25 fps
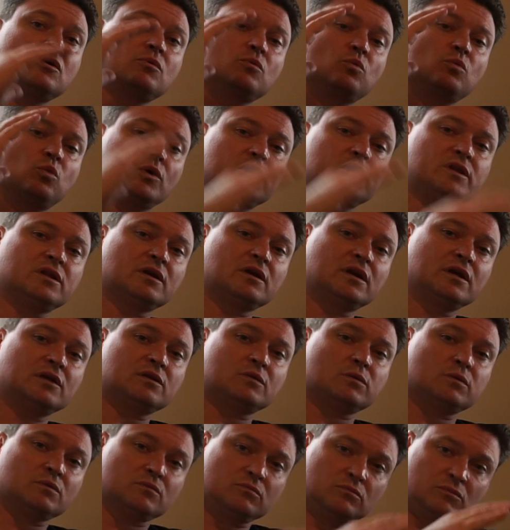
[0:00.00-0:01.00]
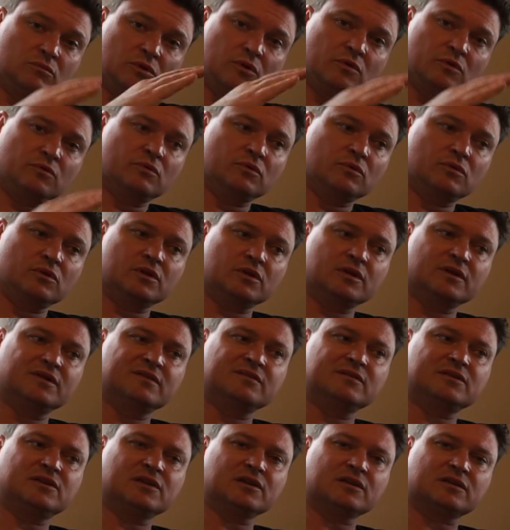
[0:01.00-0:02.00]
once it gets
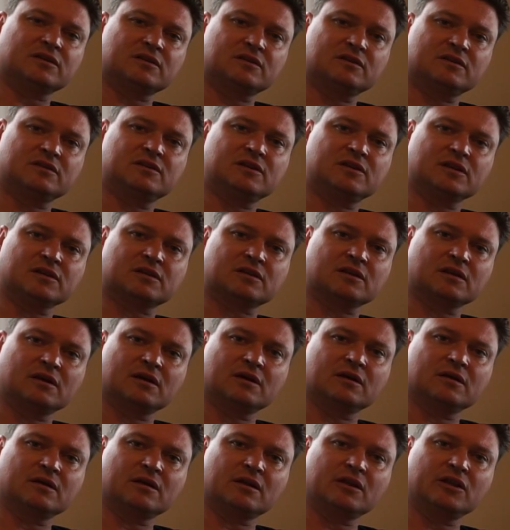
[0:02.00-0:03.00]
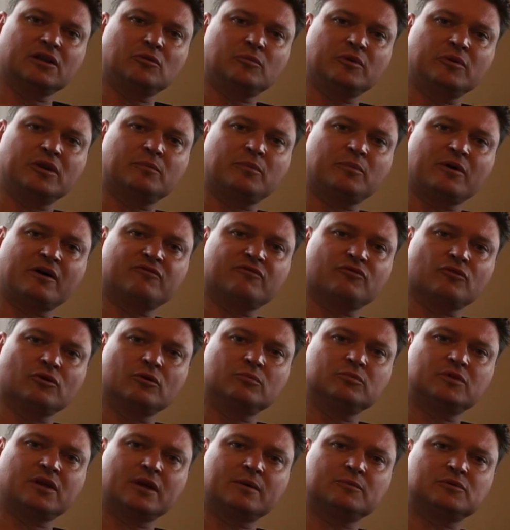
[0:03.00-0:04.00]
just just a, a little bit above
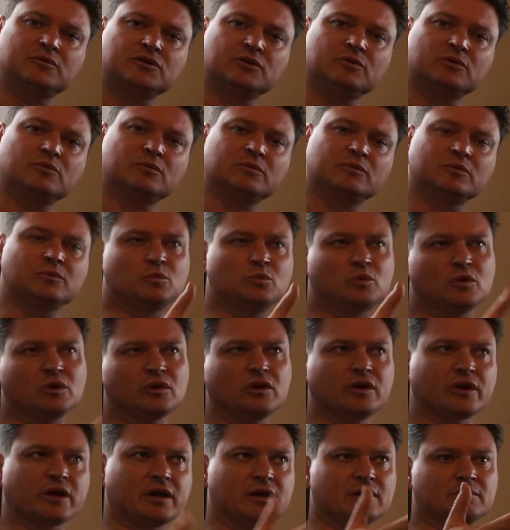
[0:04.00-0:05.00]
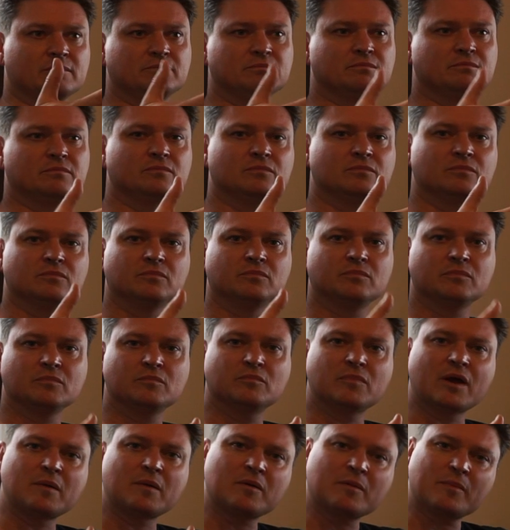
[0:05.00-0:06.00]
room temperature, we're looking at
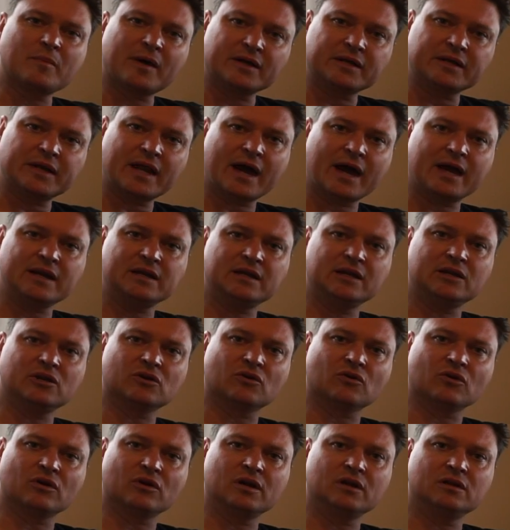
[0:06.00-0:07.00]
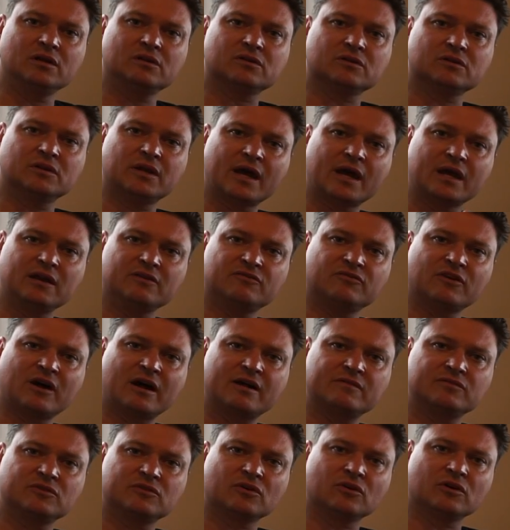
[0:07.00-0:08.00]
maybe about 90 degrees,
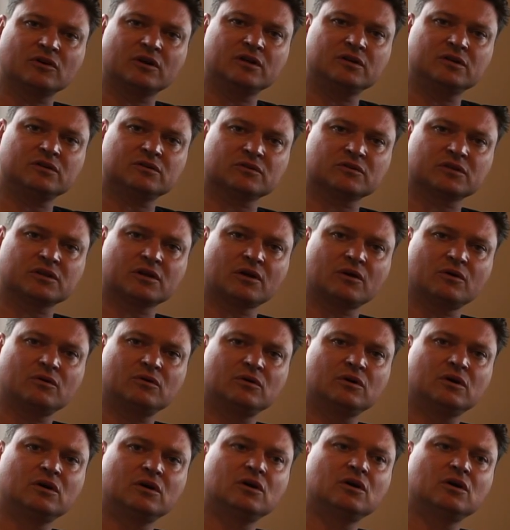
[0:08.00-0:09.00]
95 degrees or so.